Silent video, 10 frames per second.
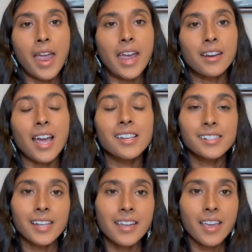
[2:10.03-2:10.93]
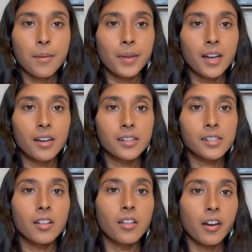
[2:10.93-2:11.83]
And I say that because
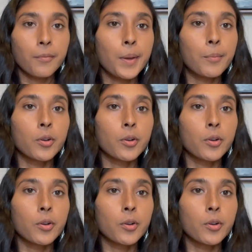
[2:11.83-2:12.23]
a lot of people